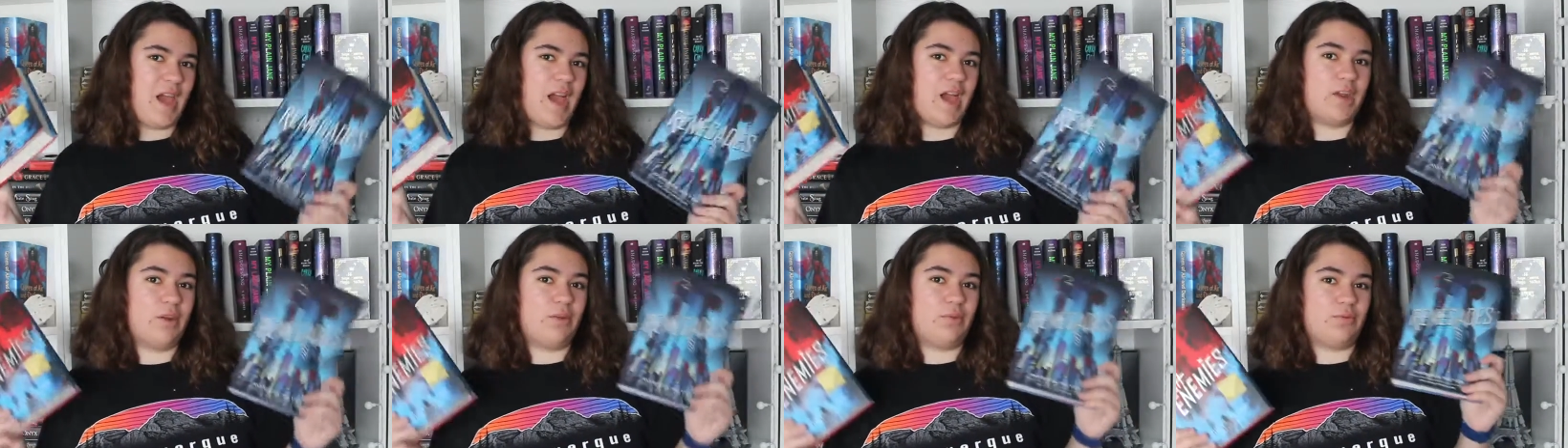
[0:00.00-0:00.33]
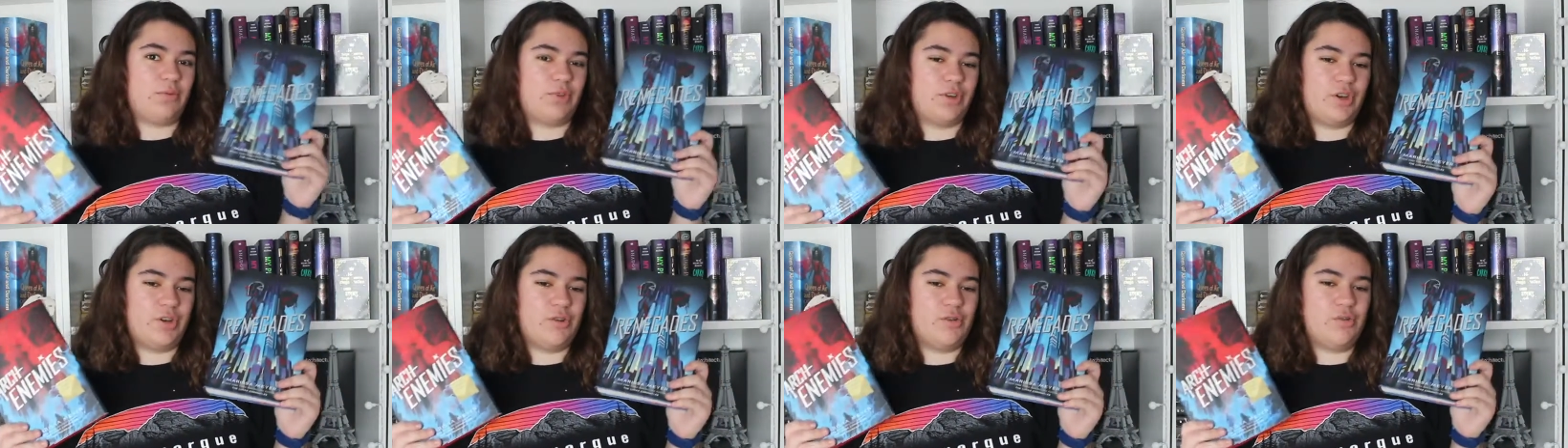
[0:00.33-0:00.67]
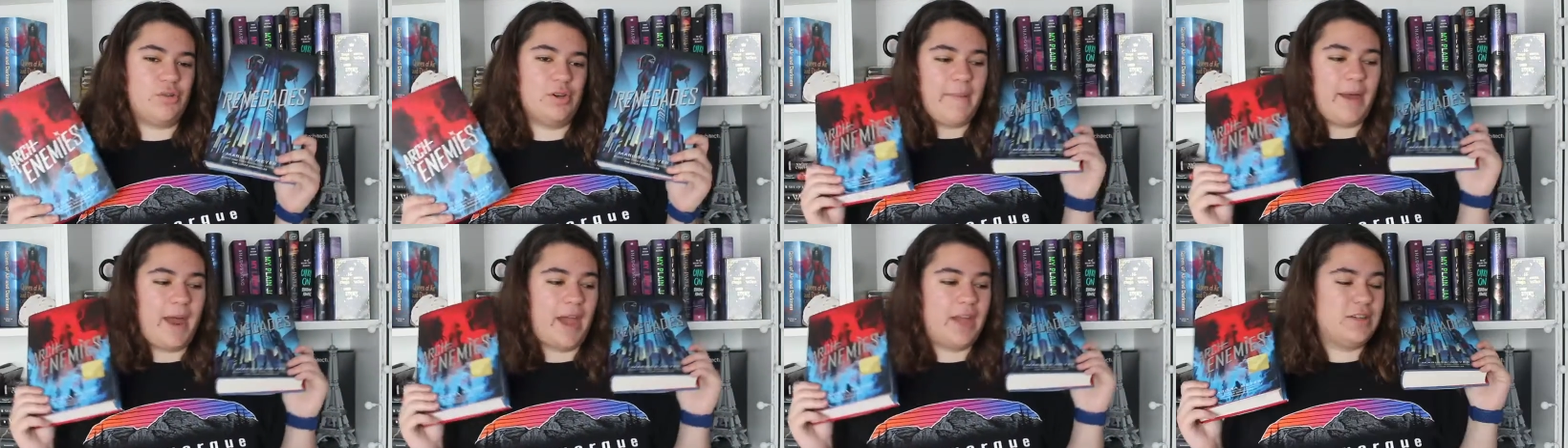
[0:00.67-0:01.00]
I don't
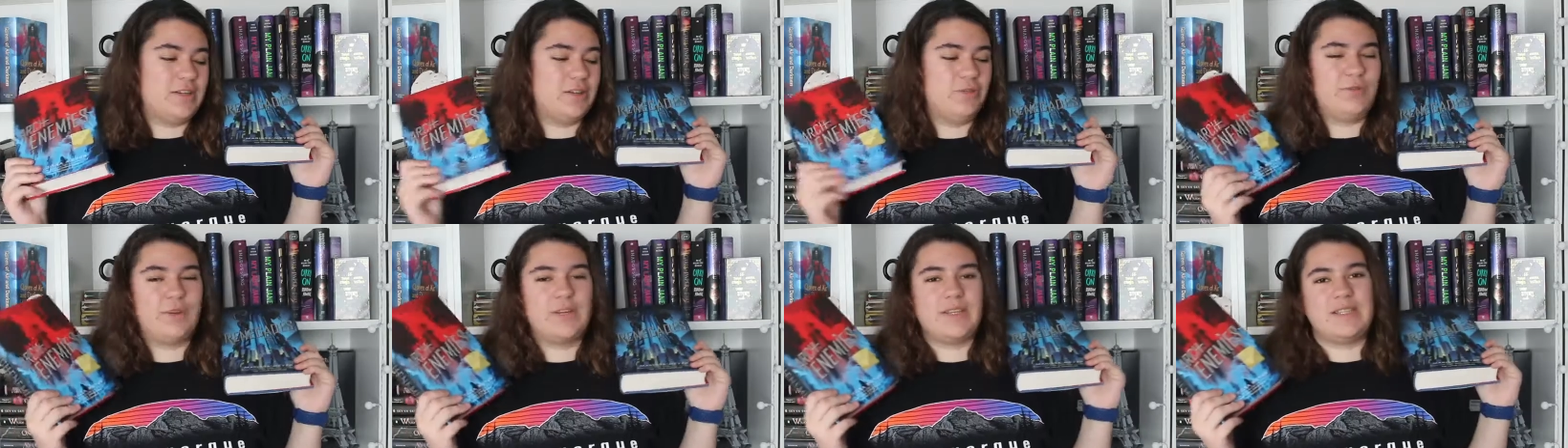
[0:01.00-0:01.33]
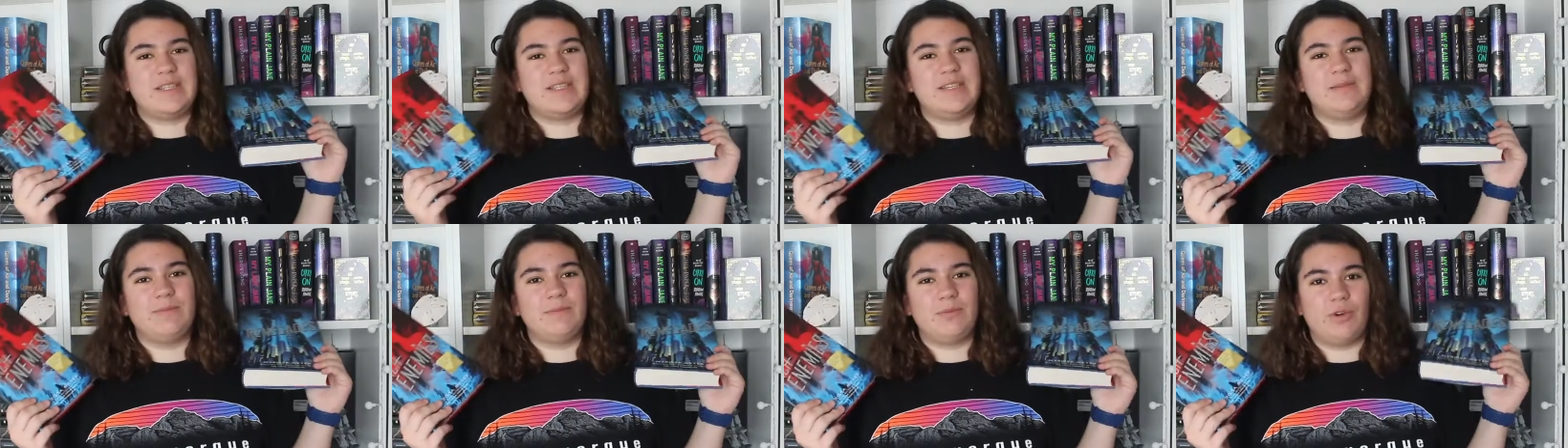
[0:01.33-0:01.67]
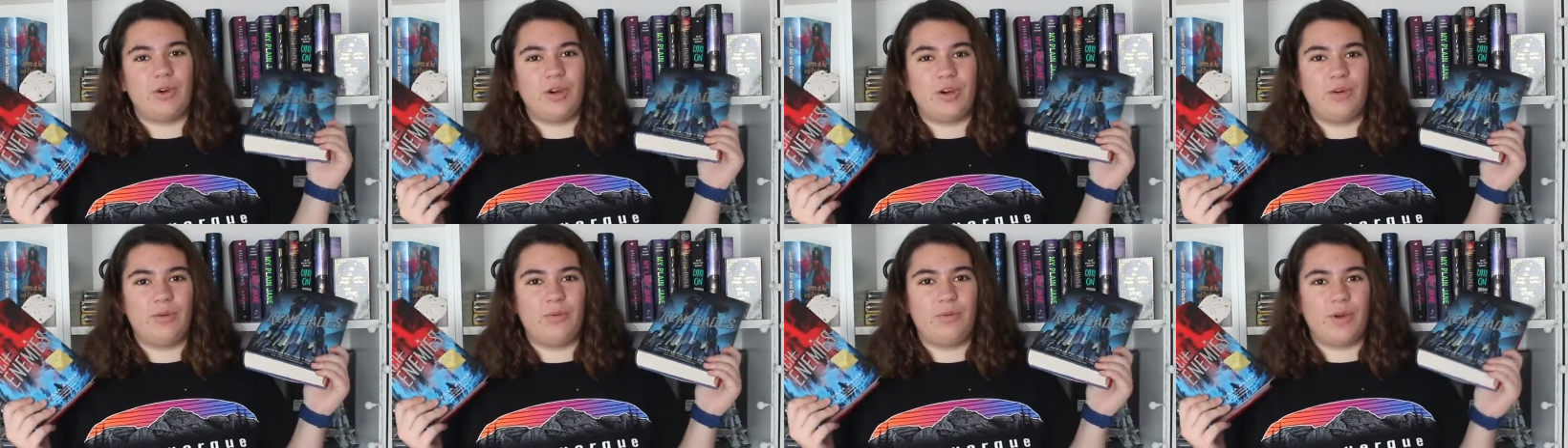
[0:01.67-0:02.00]
know, but I do want to see
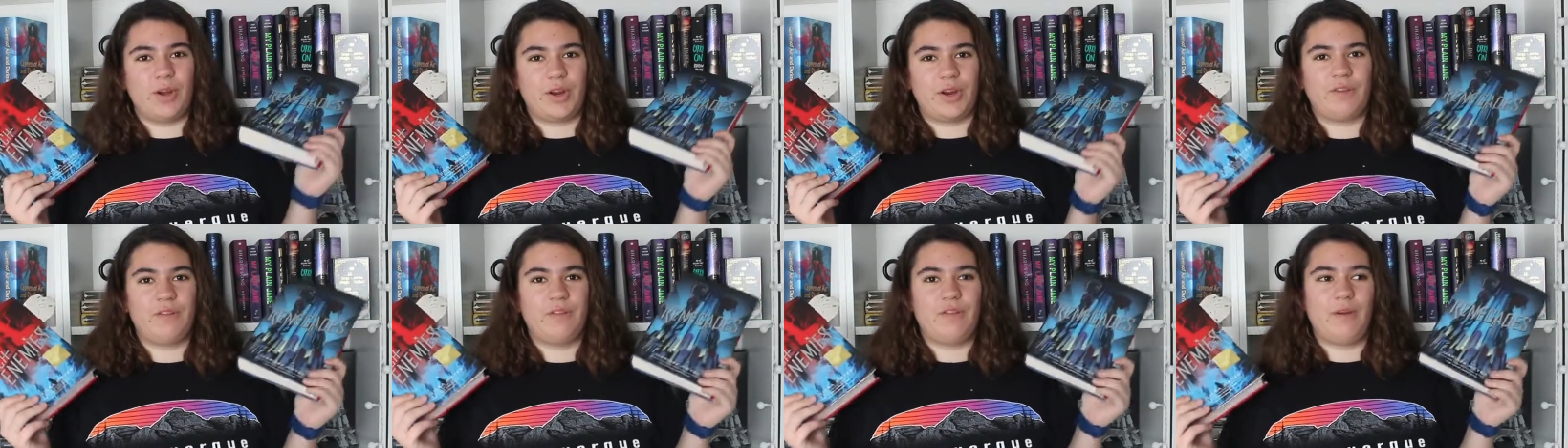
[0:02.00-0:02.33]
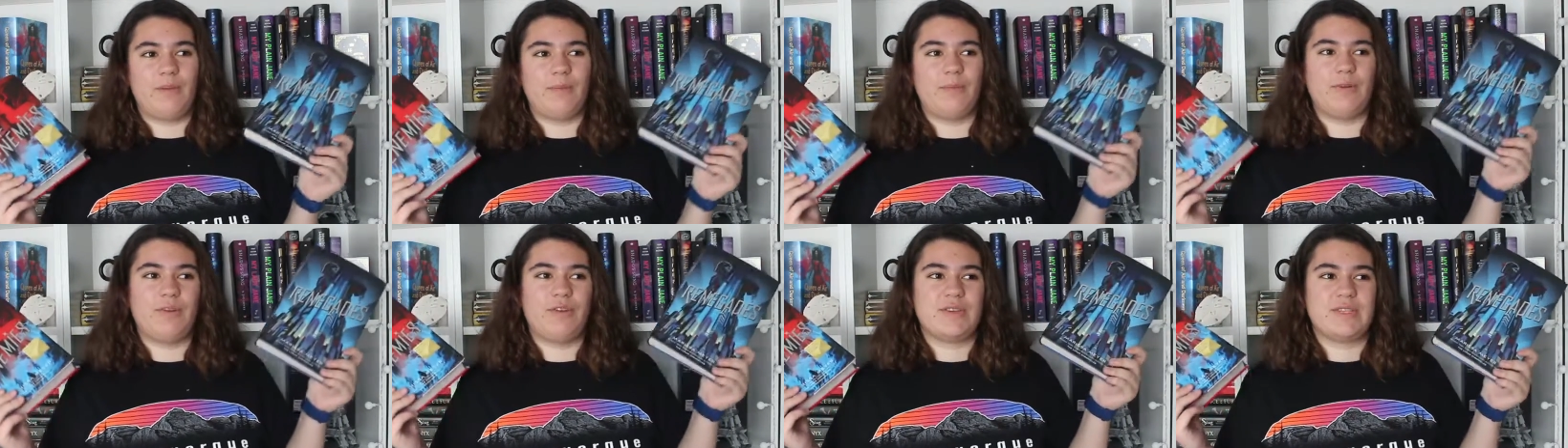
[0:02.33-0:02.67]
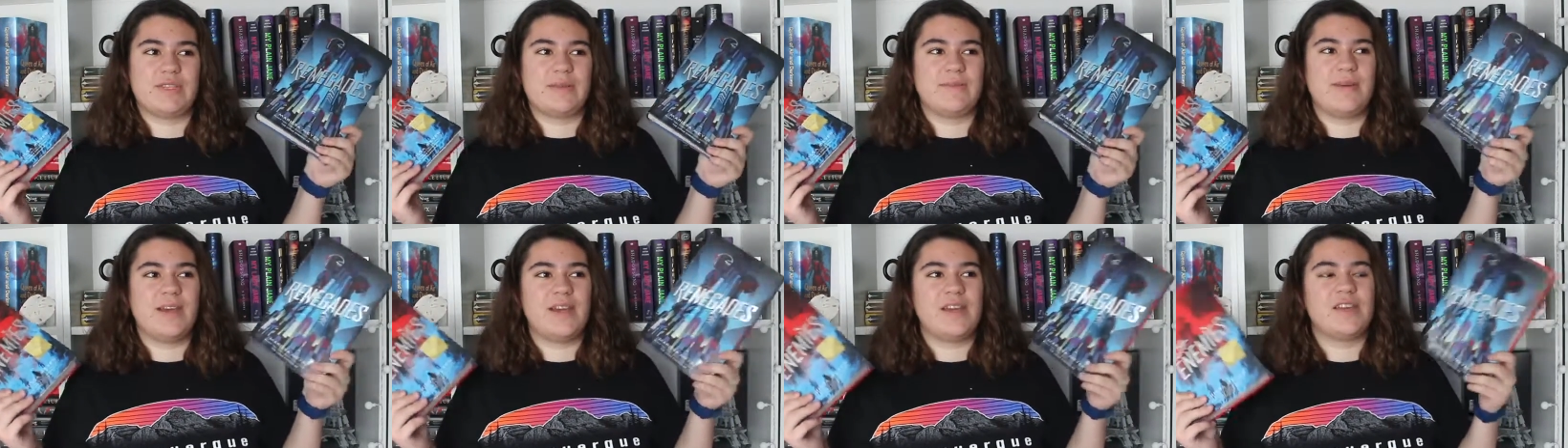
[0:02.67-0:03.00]
more work from
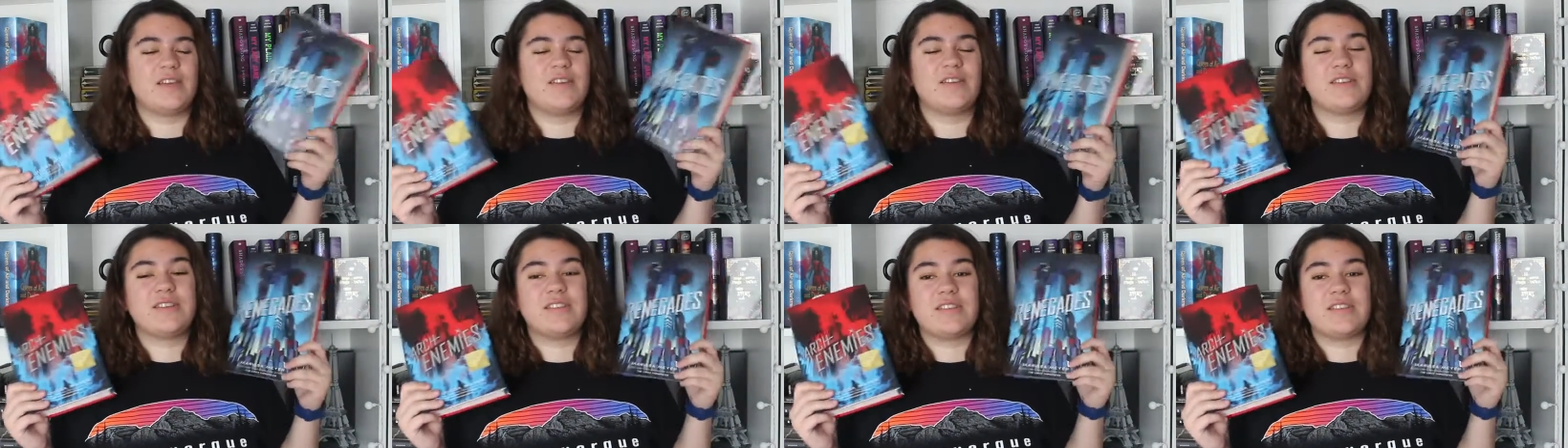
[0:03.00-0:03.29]
Marissa Meyer,